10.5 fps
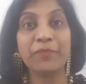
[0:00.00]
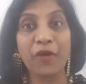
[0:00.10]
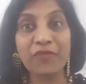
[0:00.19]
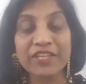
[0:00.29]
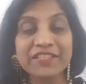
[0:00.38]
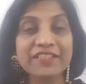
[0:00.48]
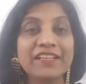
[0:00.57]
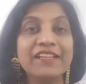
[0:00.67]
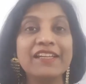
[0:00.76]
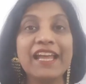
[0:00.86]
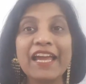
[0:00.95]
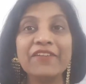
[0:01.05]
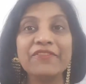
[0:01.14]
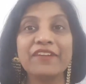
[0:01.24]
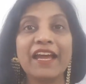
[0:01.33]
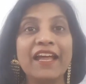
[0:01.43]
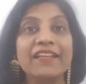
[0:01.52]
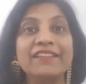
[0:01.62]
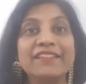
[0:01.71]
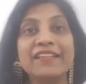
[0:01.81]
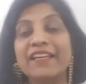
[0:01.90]
professional life,
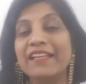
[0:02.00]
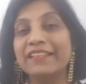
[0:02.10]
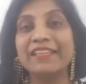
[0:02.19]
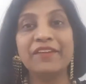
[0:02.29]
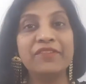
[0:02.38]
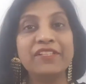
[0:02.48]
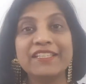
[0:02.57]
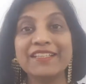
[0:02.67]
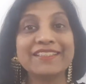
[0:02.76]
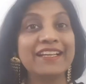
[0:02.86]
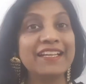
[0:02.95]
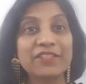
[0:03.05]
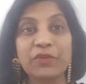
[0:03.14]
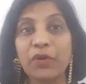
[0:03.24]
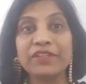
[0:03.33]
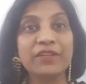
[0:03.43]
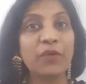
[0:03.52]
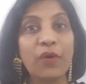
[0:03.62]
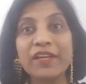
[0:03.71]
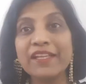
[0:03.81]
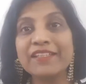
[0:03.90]
and they will just collect all the
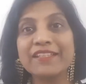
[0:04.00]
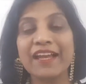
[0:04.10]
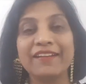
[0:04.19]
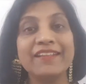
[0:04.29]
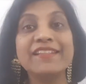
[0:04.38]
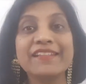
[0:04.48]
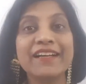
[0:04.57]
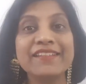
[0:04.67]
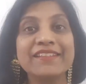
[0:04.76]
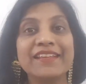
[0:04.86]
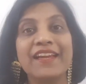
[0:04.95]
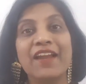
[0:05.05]
knowledge and discuss